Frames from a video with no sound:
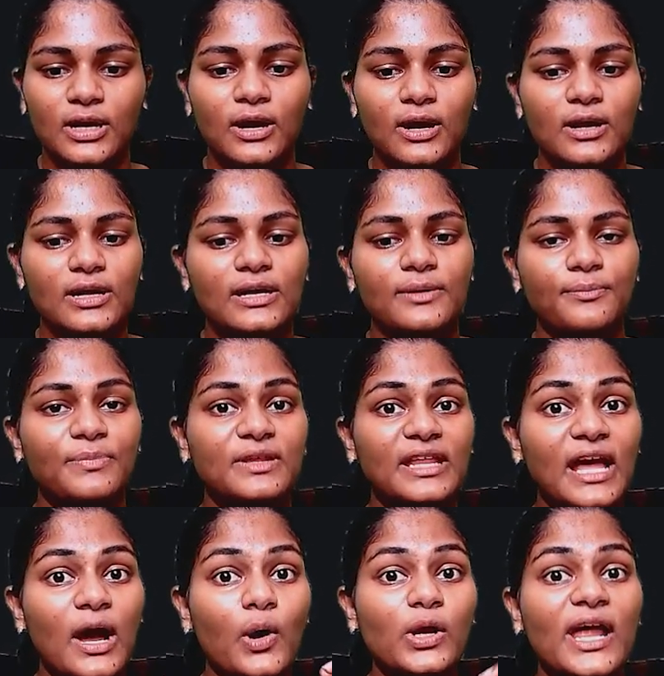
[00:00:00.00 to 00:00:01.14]
They all
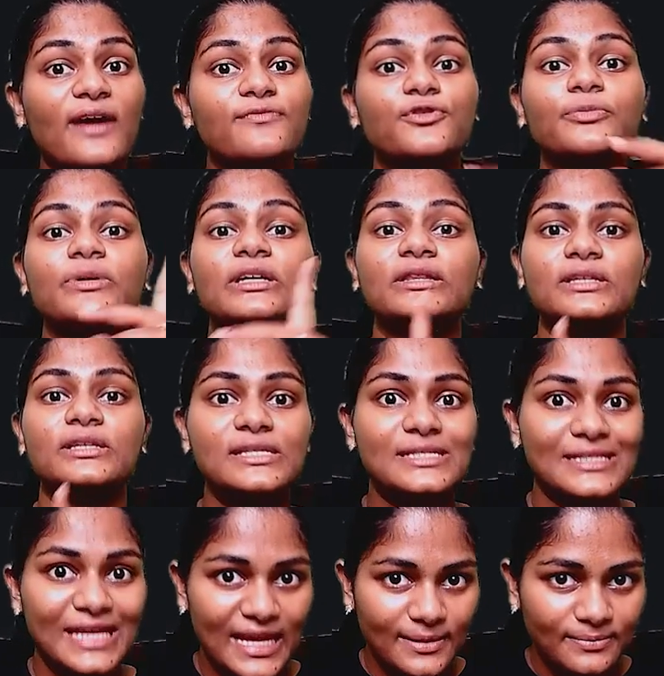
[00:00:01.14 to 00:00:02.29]
have to be in the same
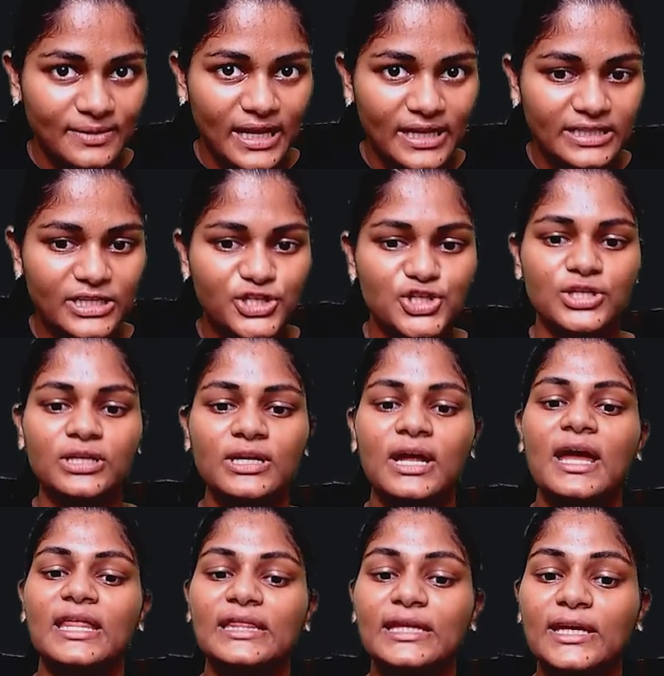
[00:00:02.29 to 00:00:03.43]
direction. They all
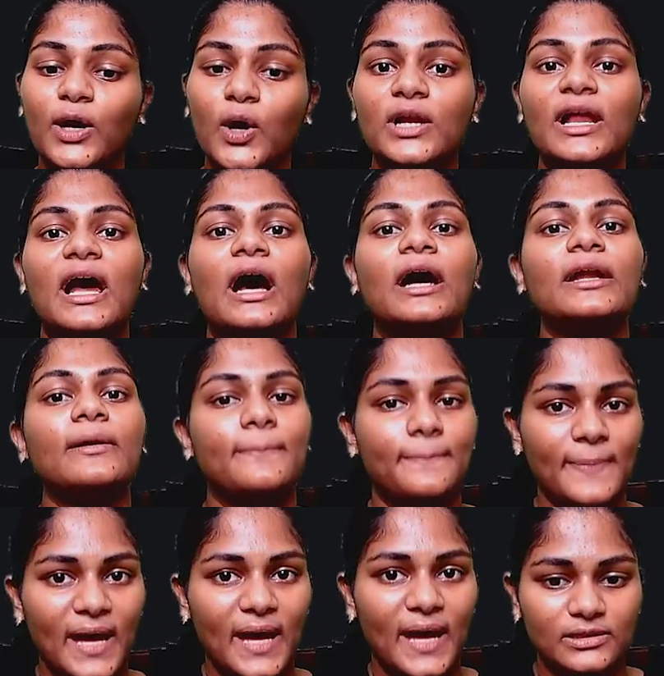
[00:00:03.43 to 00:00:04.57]
are parallel.
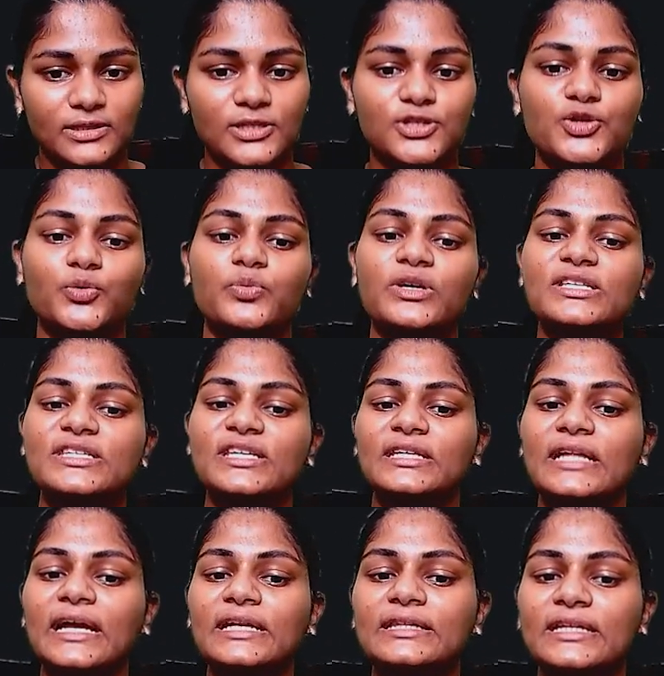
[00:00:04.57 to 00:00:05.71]
So we say that
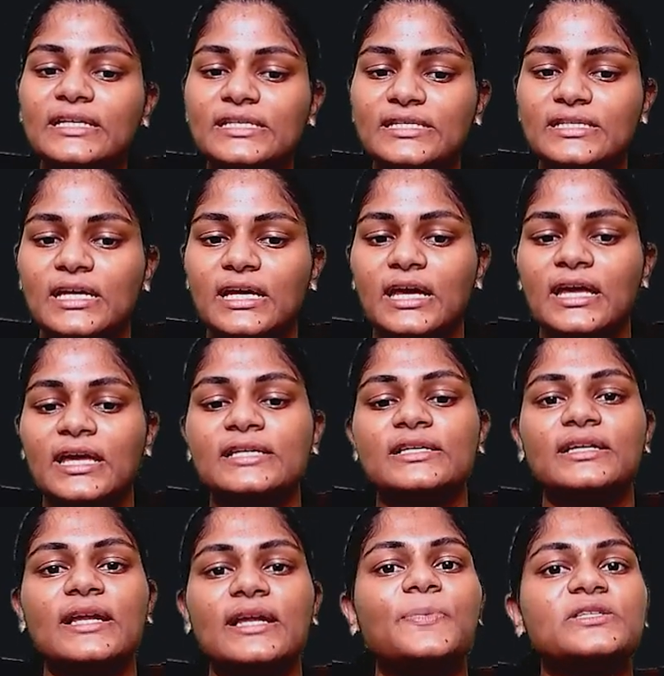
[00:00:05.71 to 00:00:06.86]
this is a
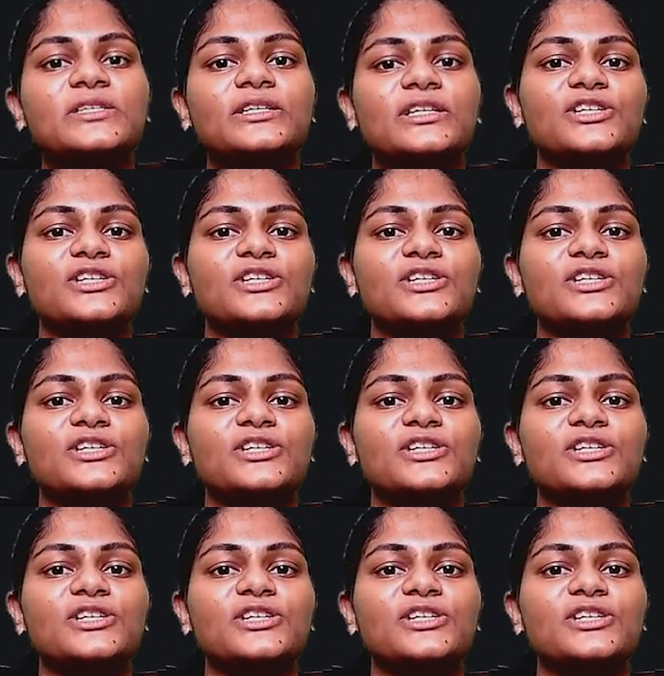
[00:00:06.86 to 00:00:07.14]
representation of